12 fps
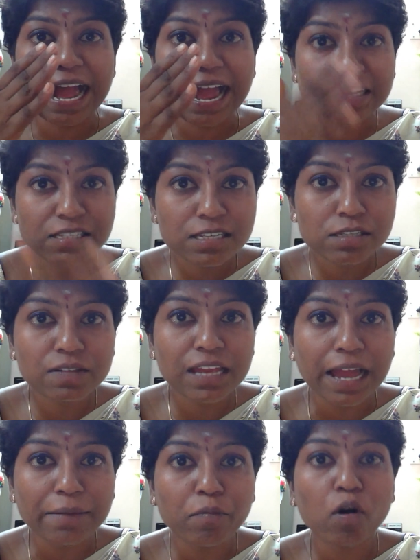axis of the
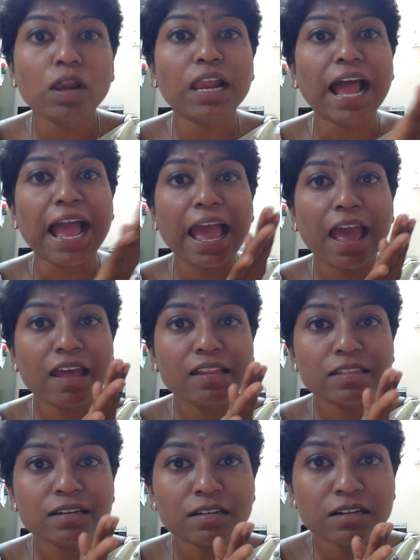eyeball
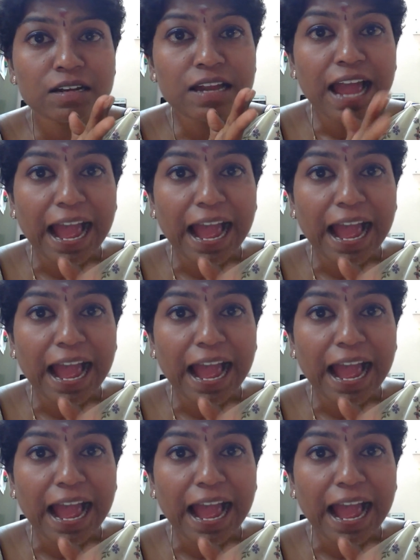and the